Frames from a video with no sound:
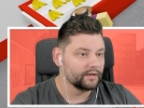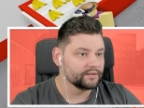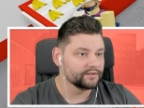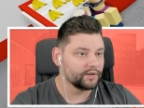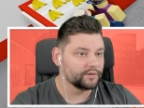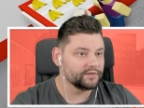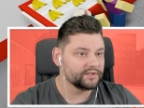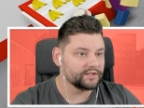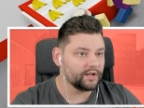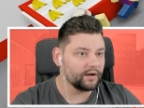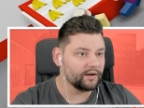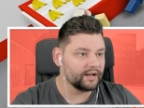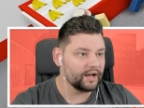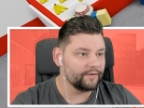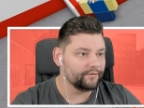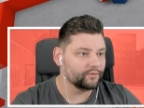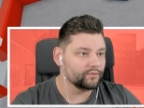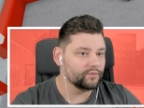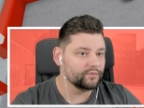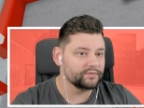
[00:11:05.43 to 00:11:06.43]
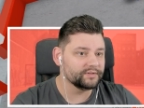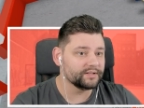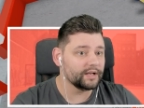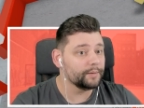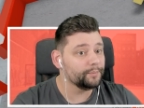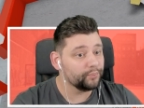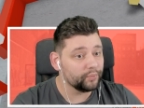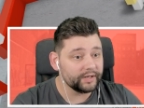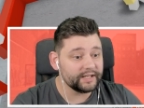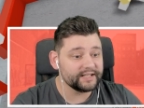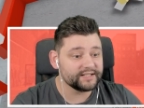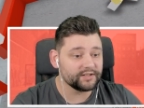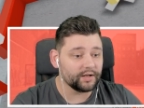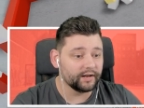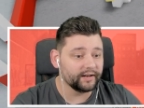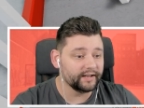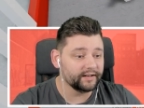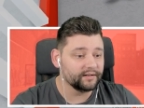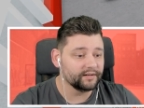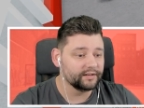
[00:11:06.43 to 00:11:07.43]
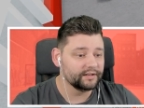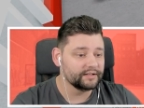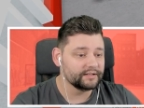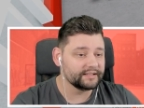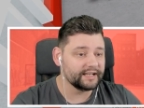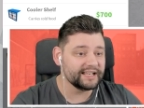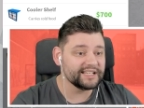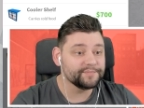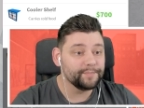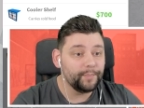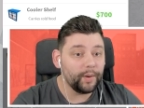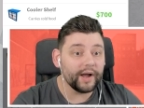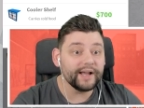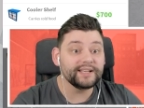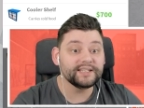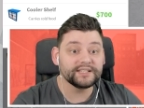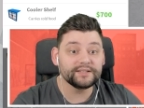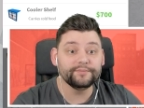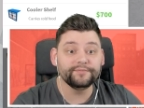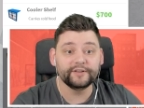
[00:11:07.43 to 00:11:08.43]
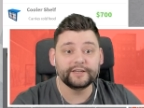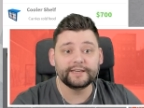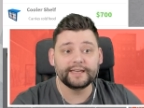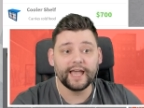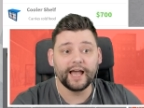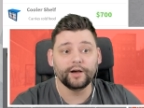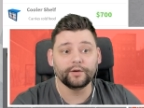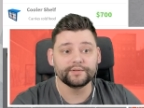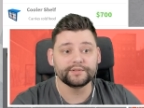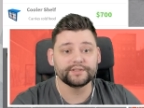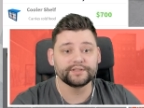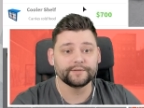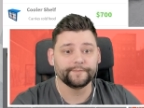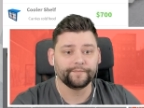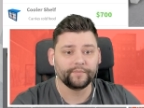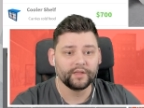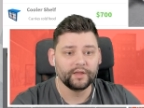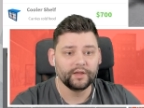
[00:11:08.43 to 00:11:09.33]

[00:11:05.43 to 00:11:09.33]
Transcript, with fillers: So stock levels are pretty solid. So let's buy something else.